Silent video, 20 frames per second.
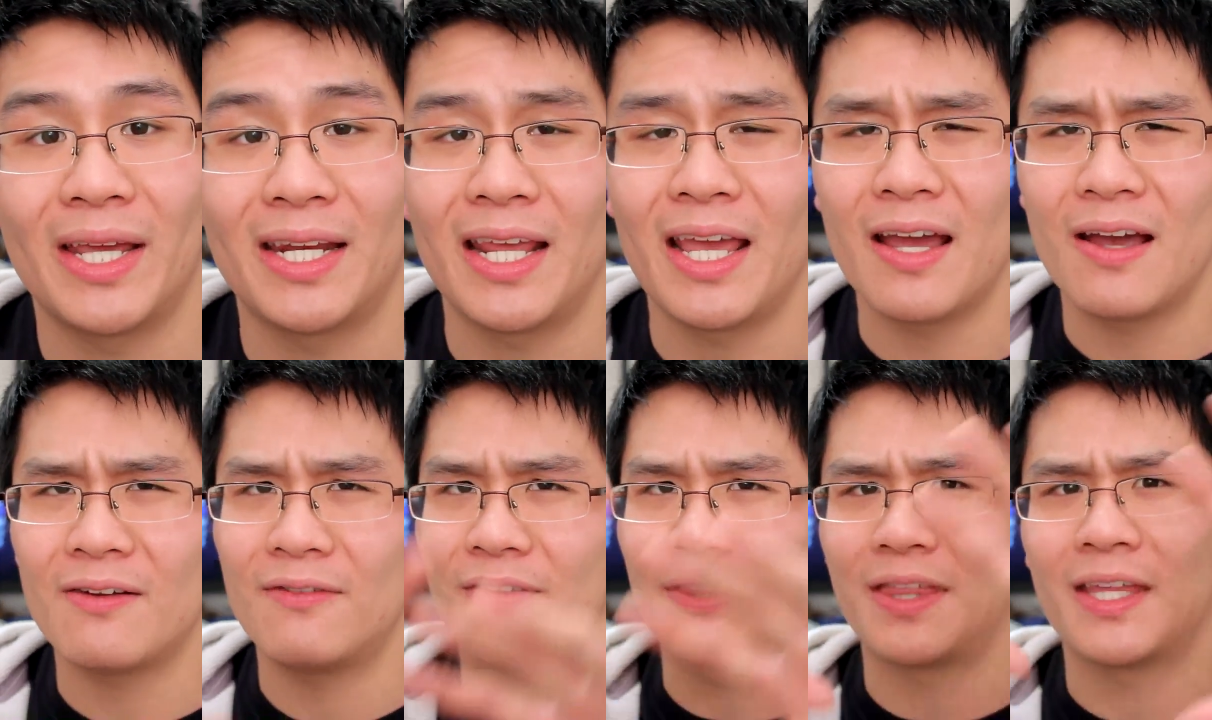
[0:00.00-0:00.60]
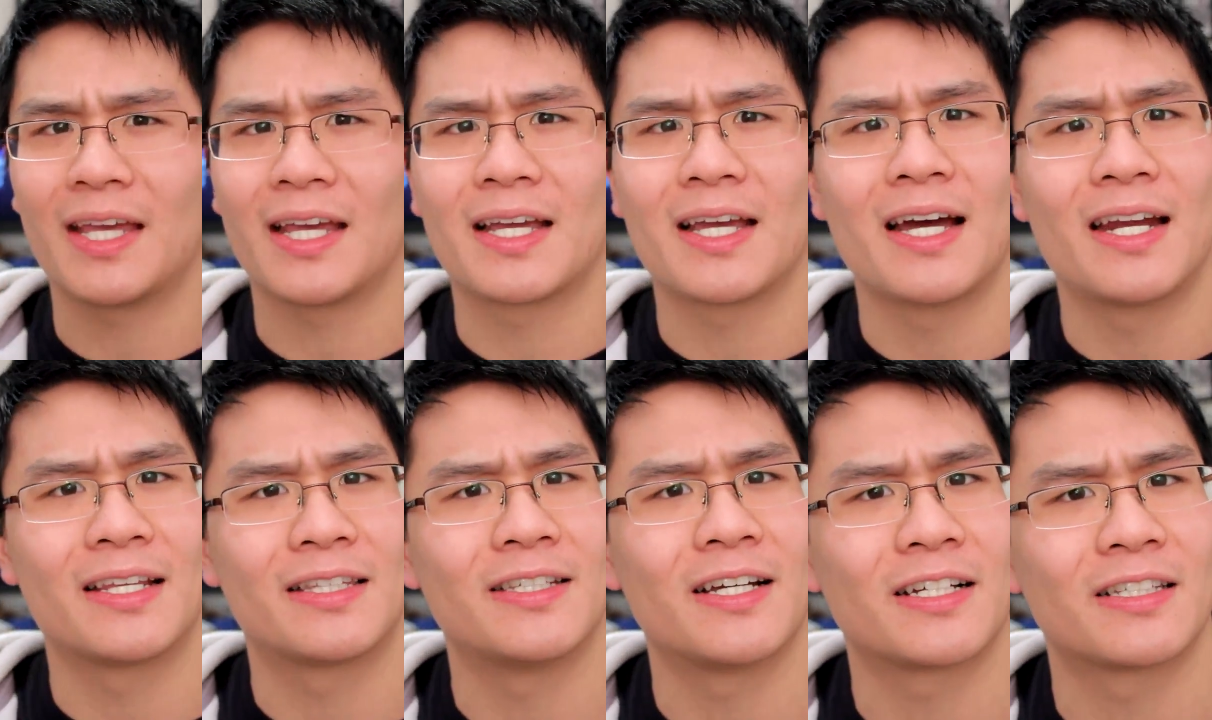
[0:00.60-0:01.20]
and everything
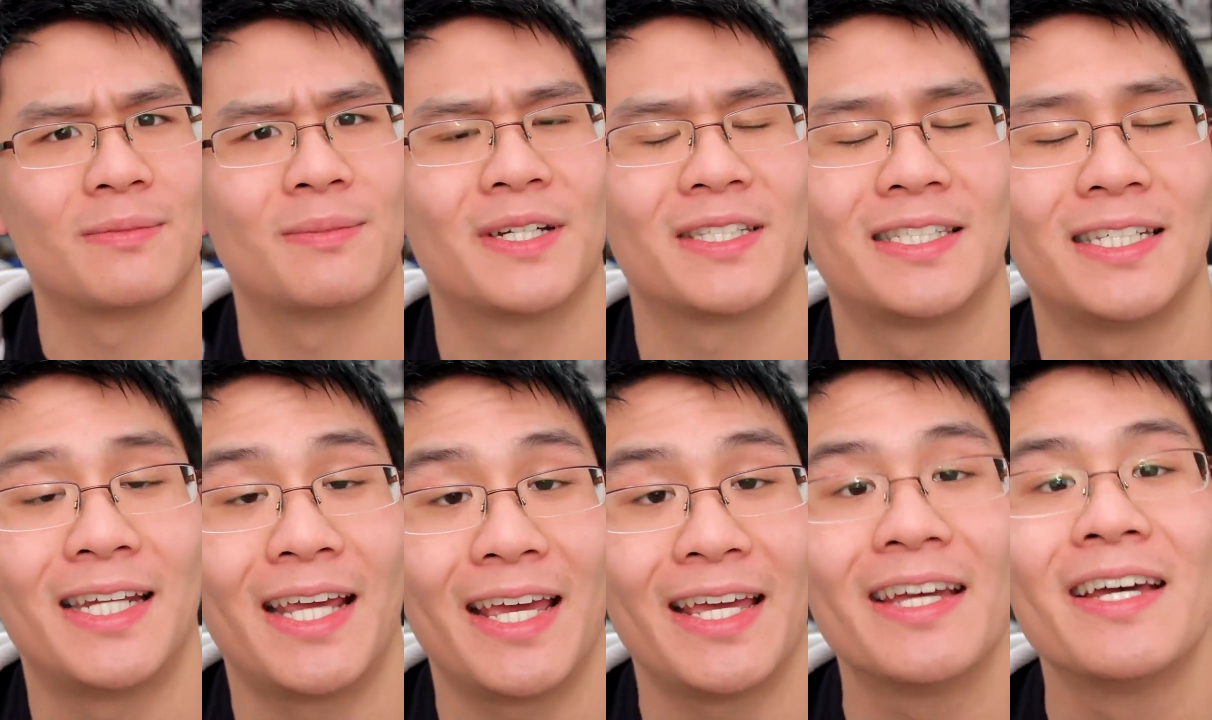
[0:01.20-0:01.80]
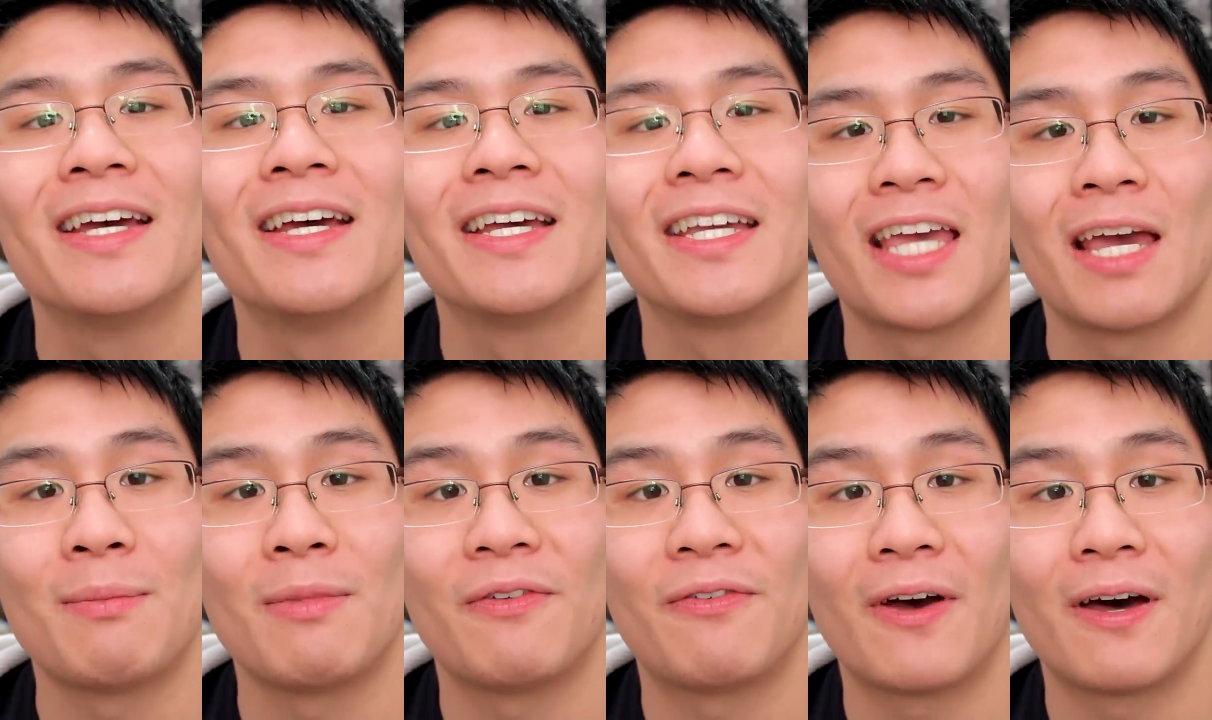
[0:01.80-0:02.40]
kinda talked about today
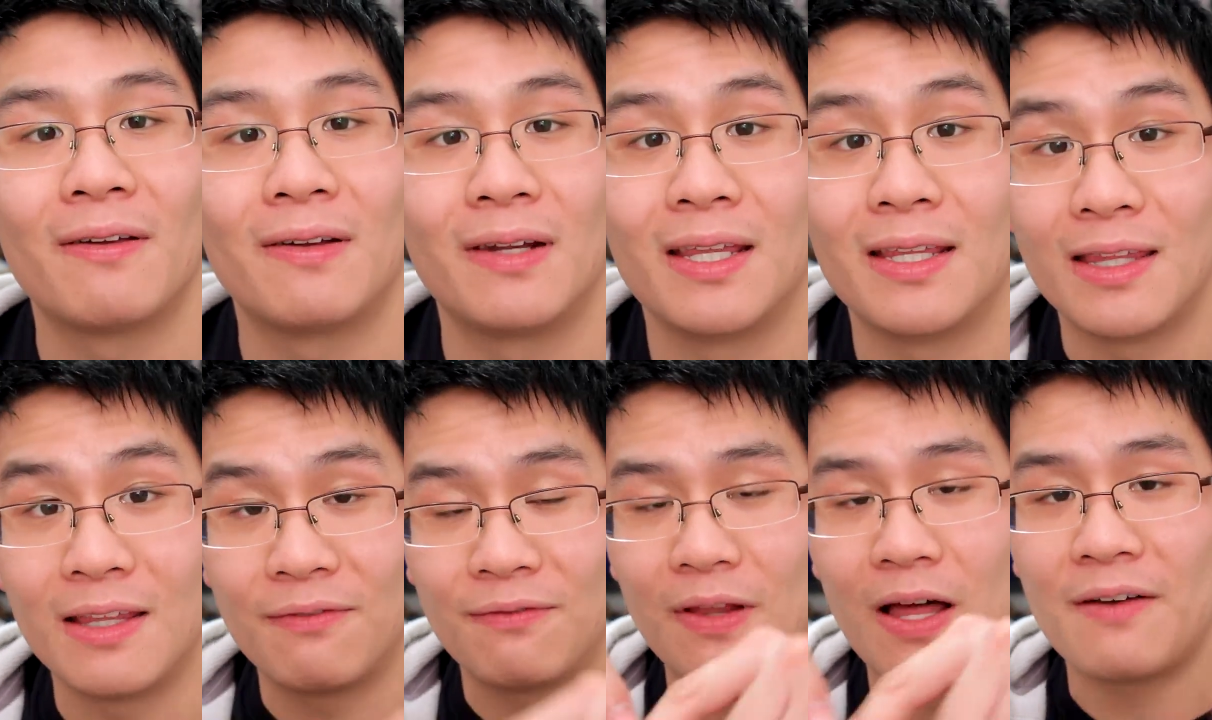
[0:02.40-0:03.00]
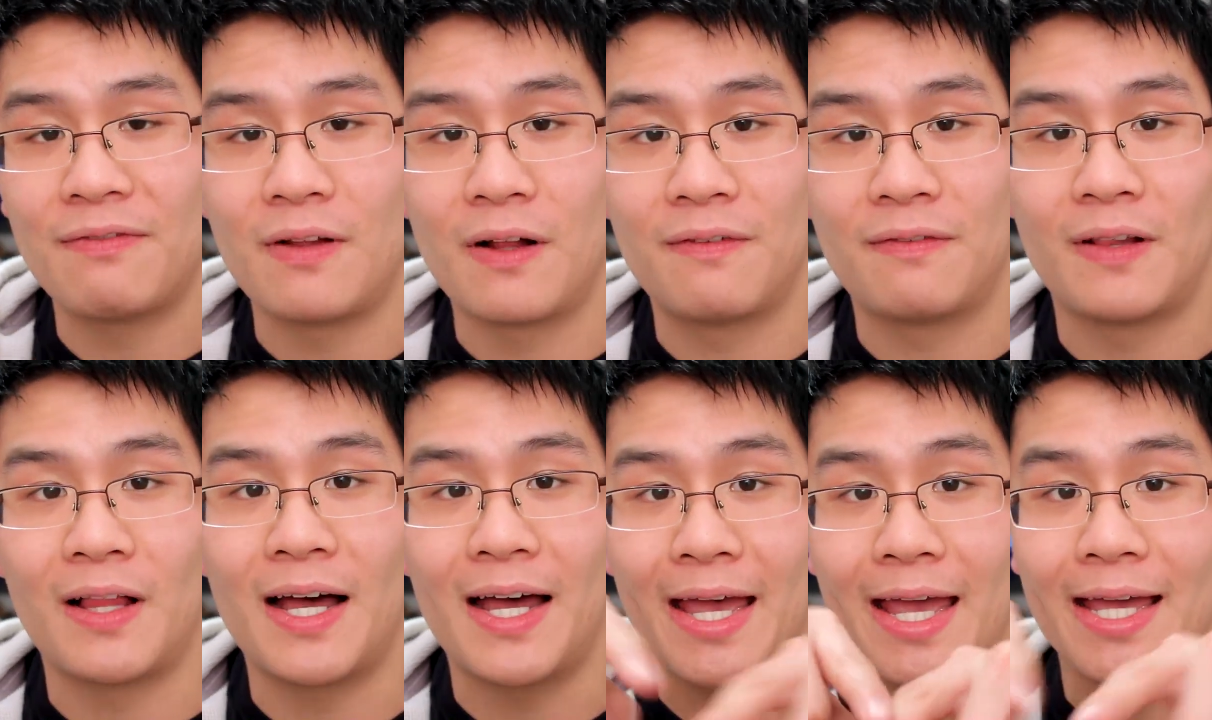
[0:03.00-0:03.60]
can be found in the Fla Fla
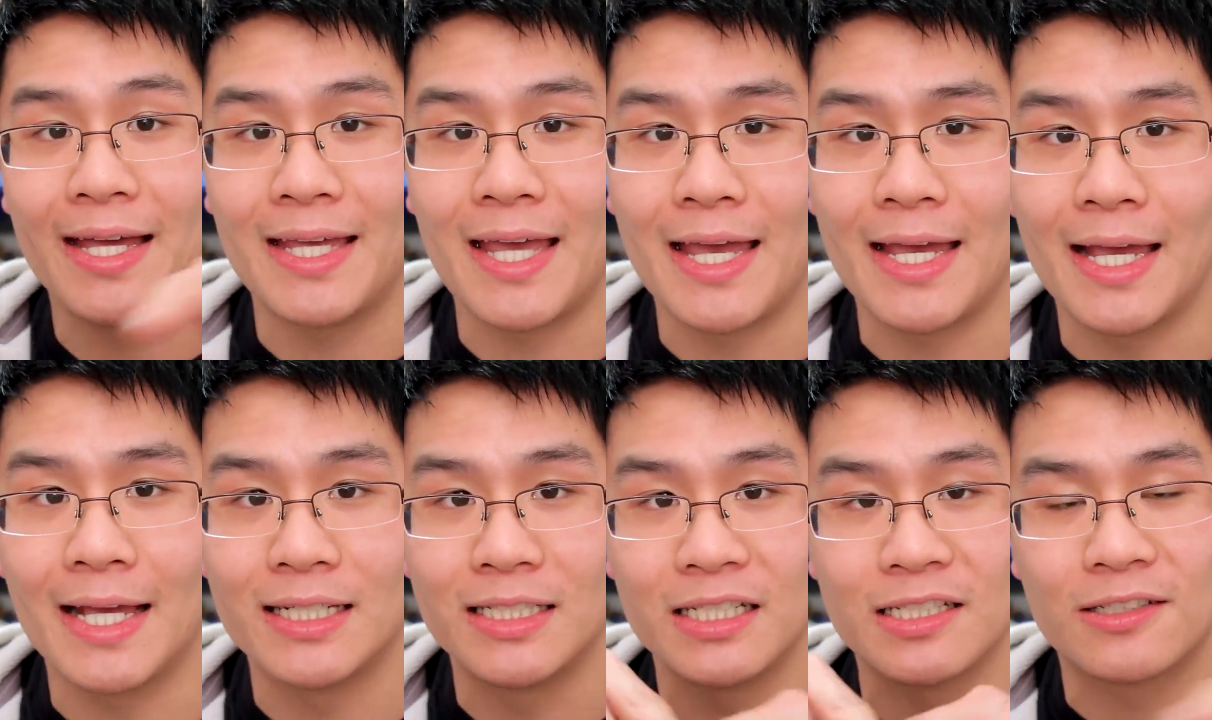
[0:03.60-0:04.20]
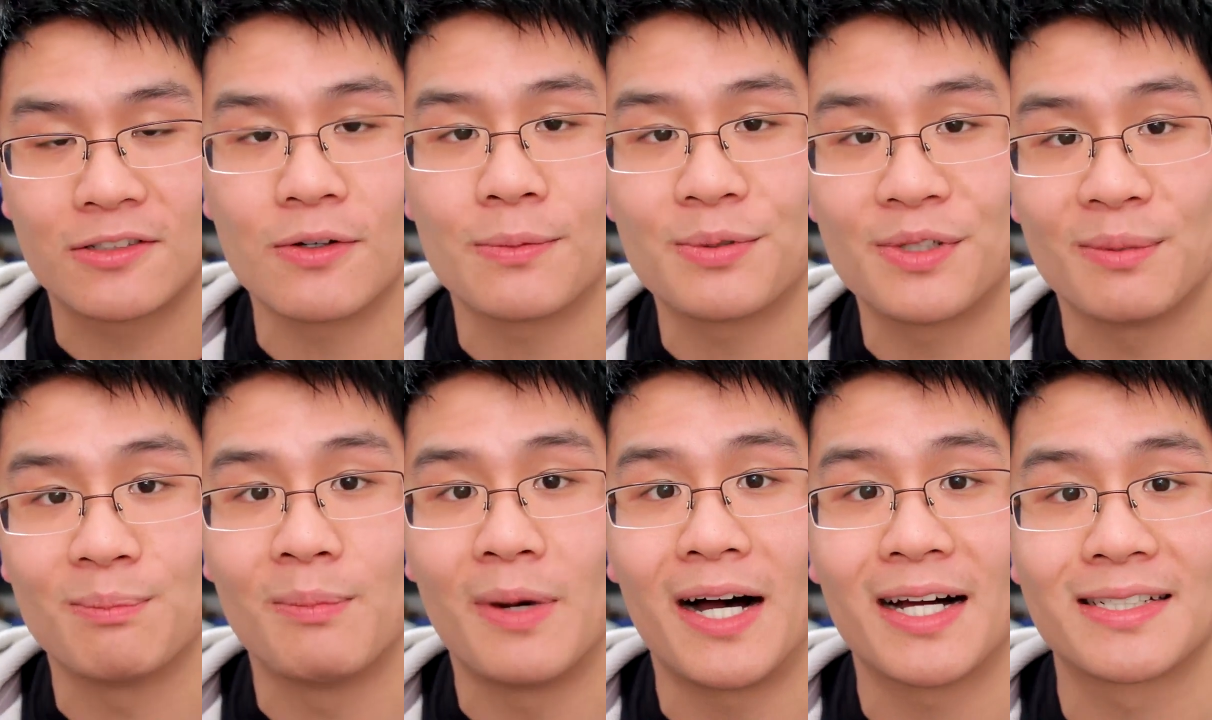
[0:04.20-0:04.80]
Fla aka
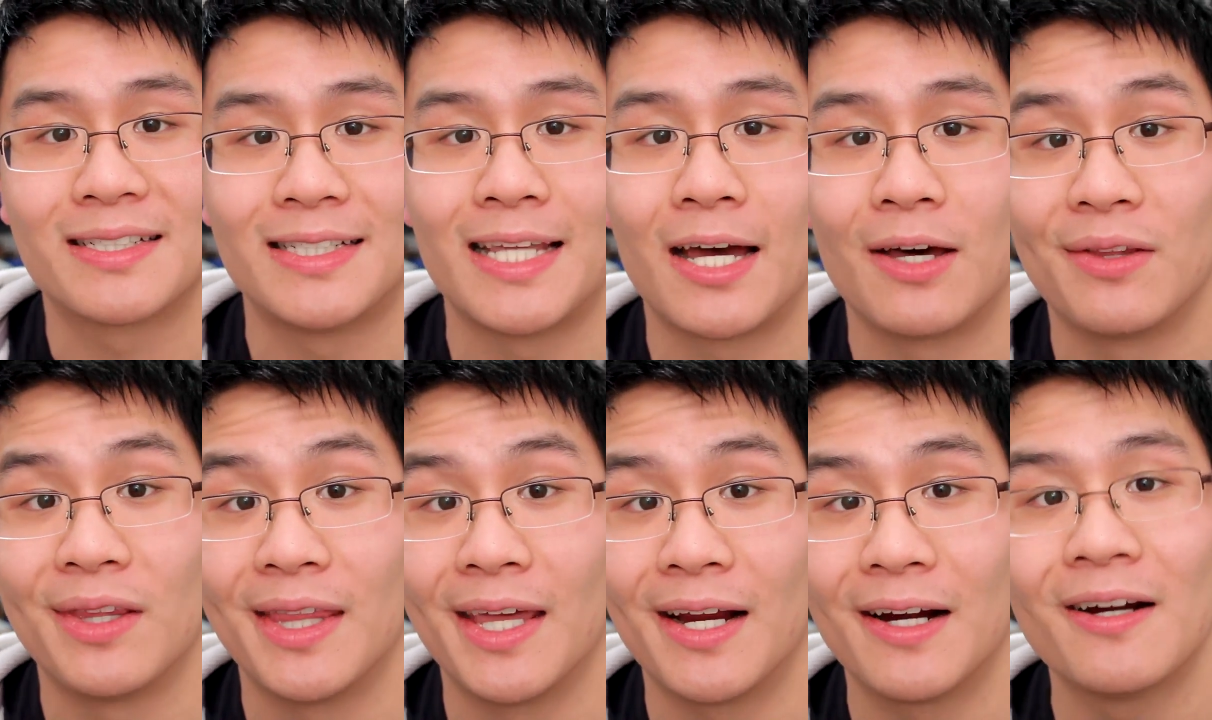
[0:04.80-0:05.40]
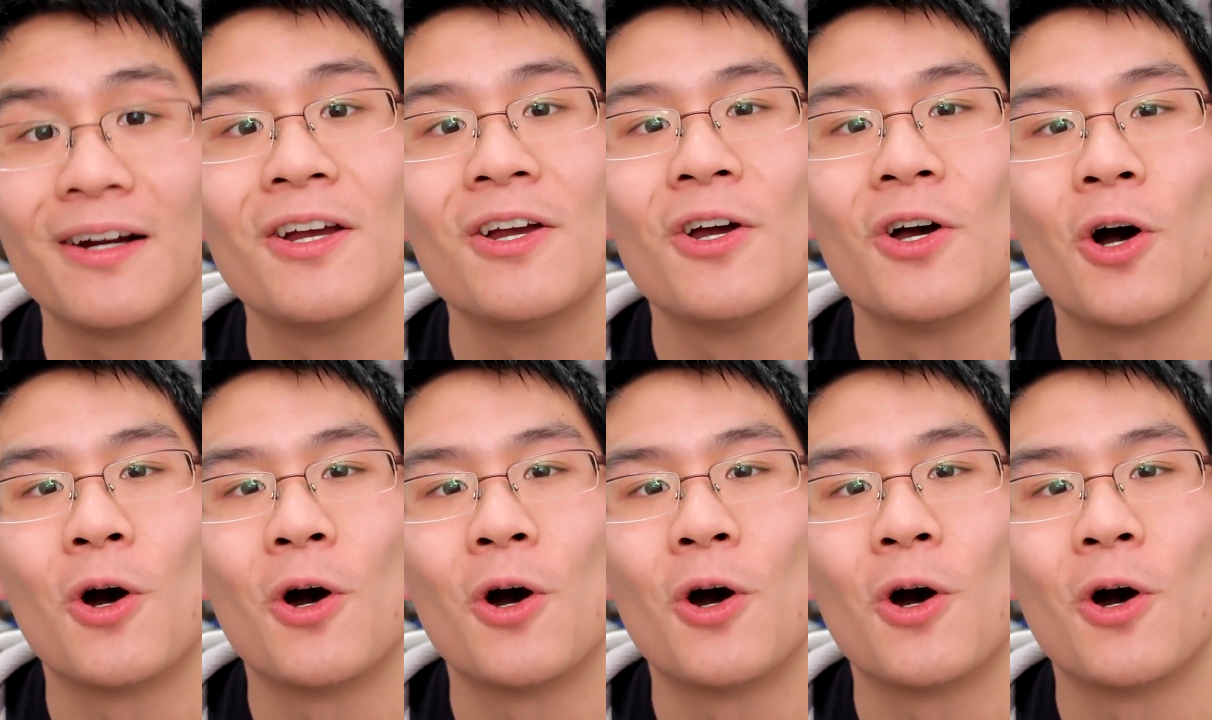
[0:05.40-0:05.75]
description box down there.